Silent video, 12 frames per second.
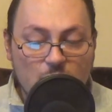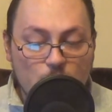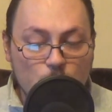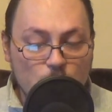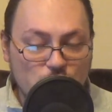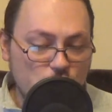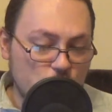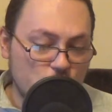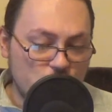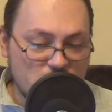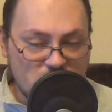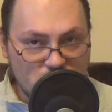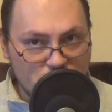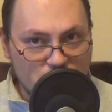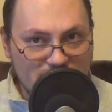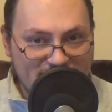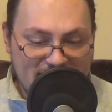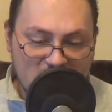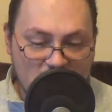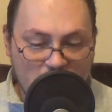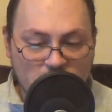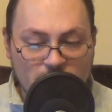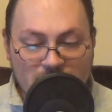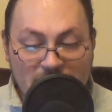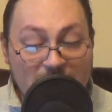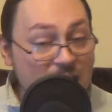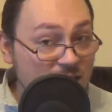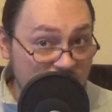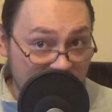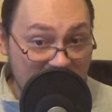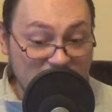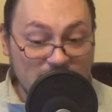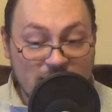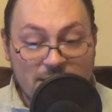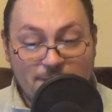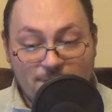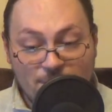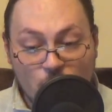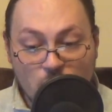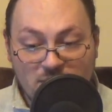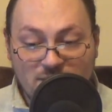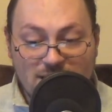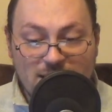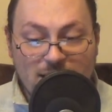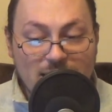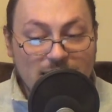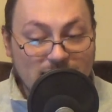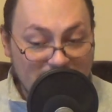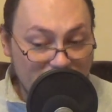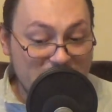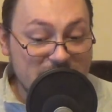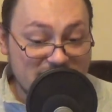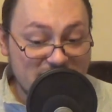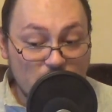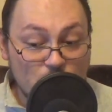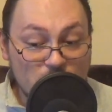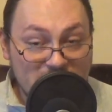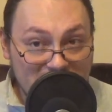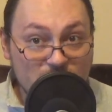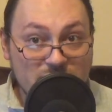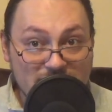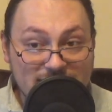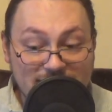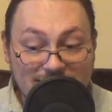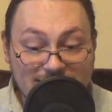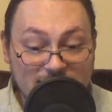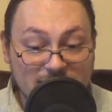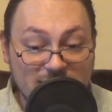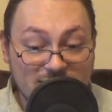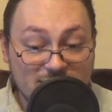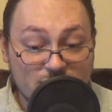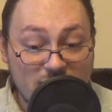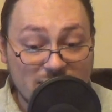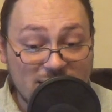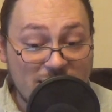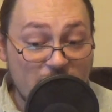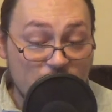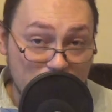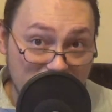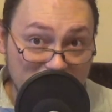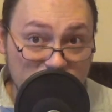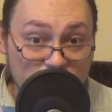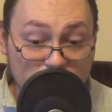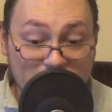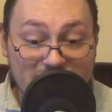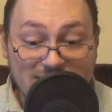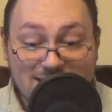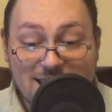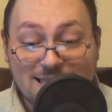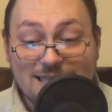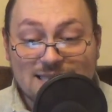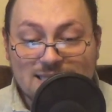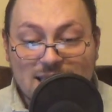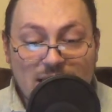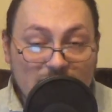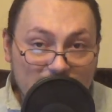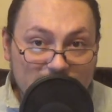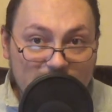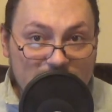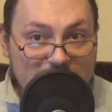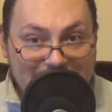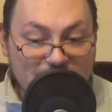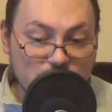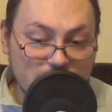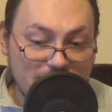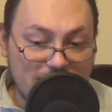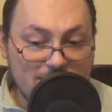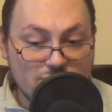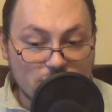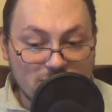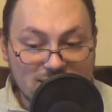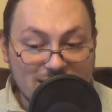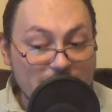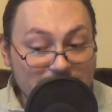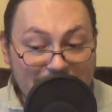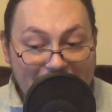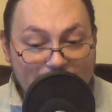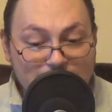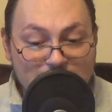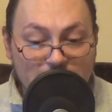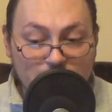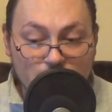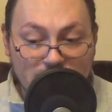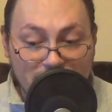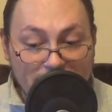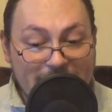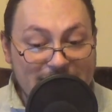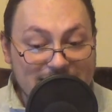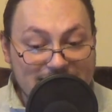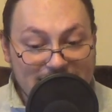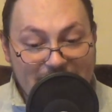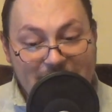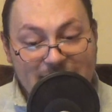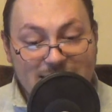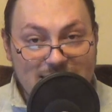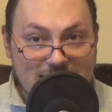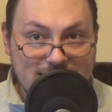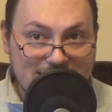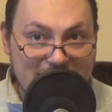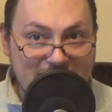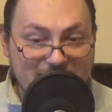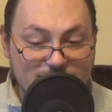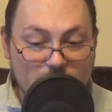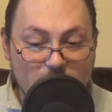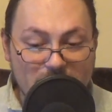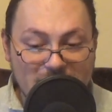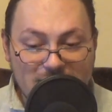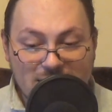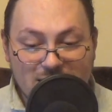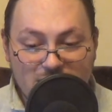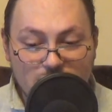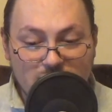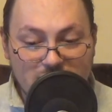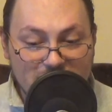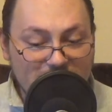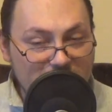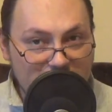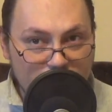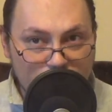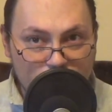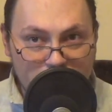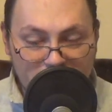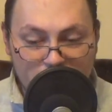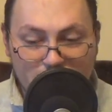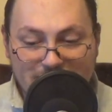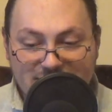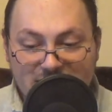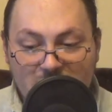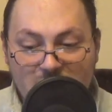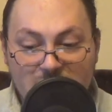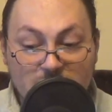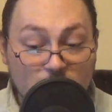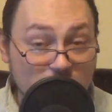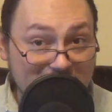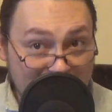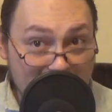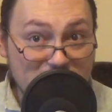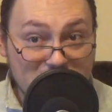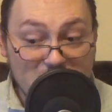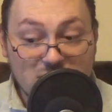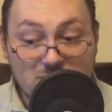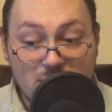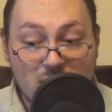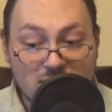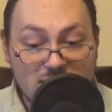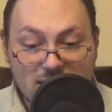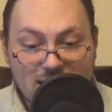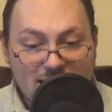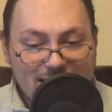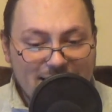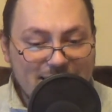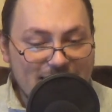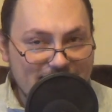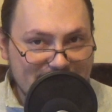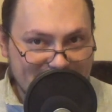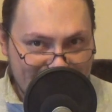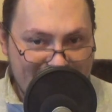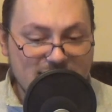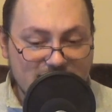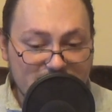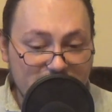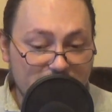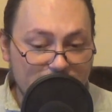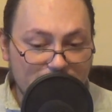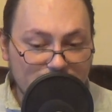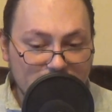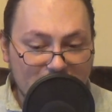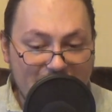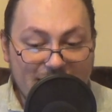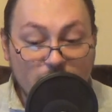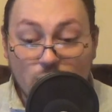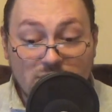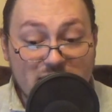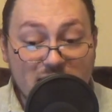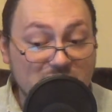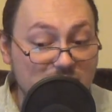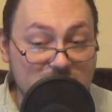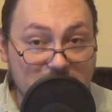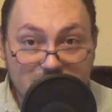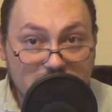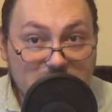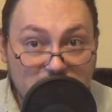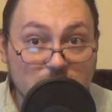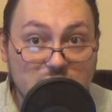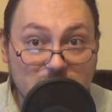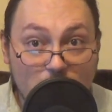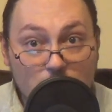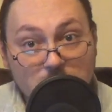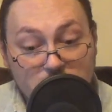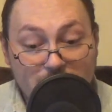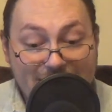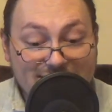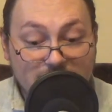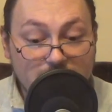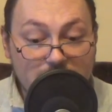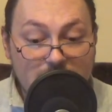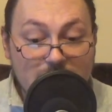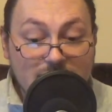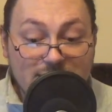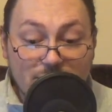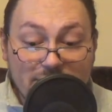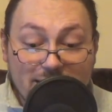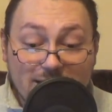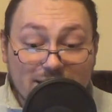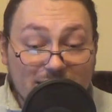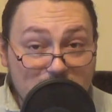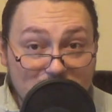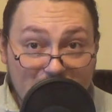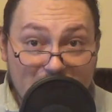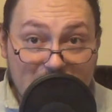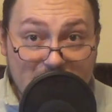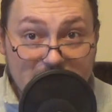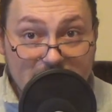would do to the economy. And finally, fourthly, There is no serious alternative right now, much to my sadness. The National Liberals are an absolute mess, and the Save Romanian Union, the USR, or the Hipsters Party, is cancer. And all the others are just too small to matter. So again, apply